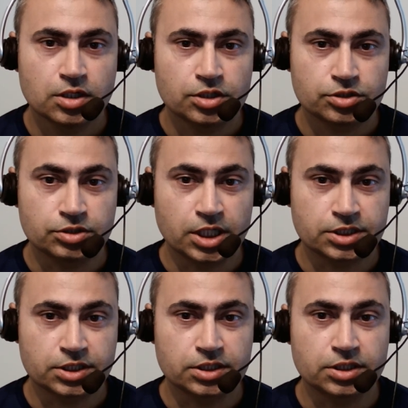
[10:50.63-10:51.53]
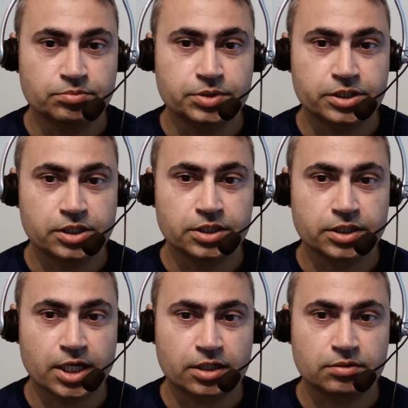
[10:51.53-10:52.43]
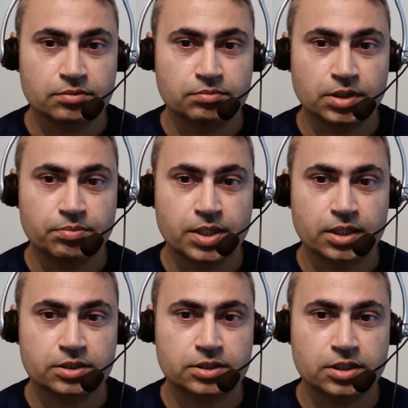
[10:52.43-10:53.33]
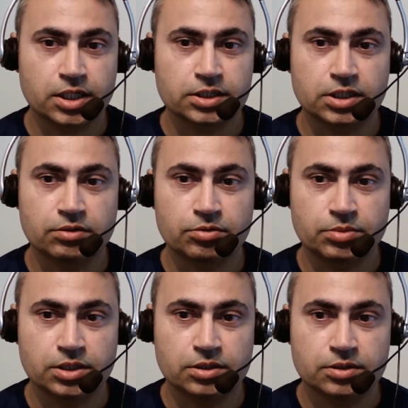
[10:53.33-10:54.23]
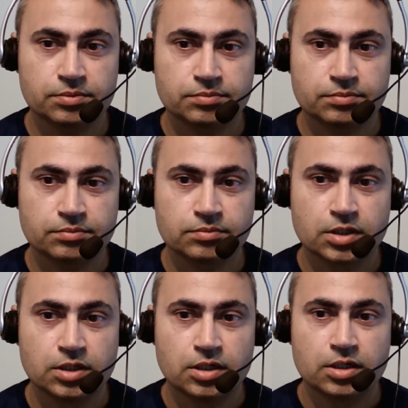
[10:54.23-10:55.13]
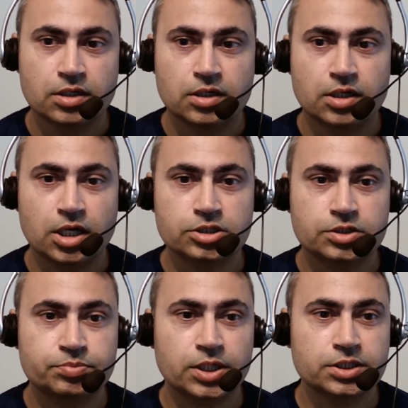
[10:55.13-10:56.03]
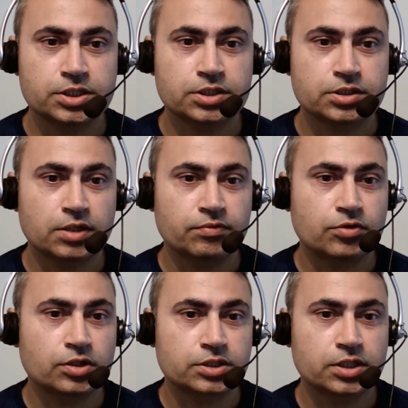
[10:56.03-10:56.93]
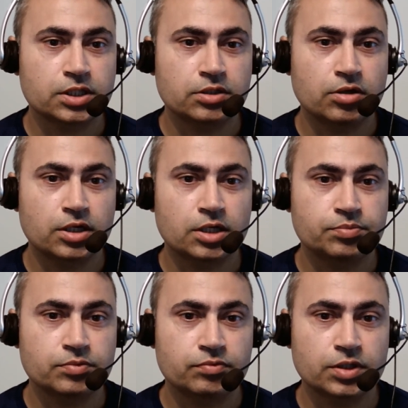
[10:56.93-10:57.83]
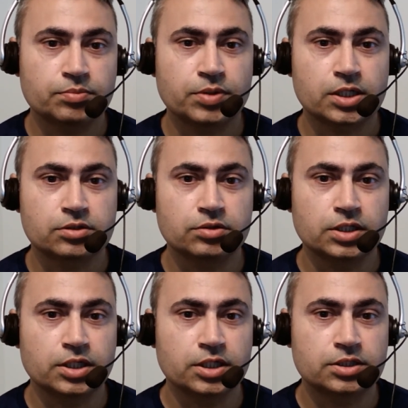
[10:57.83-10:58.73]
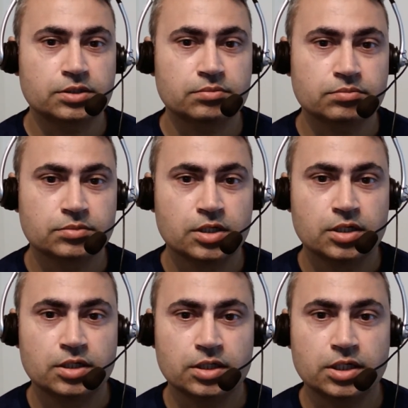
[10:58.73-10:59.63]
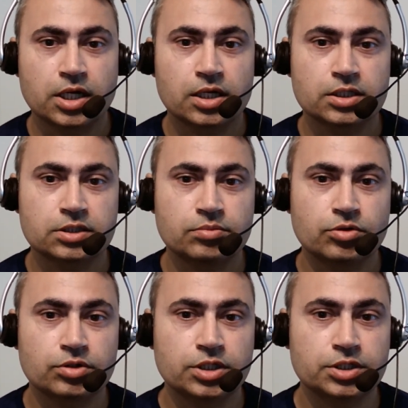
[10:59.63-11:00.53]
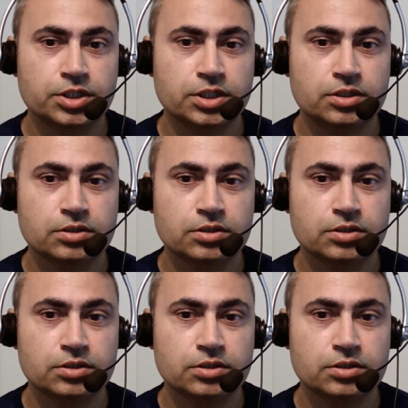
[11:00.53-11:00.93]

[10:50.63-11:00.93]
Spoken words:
So that is another misleading act by banks/government. House prices have constantly gone up for the past 2 decades, regardless of mortgage rate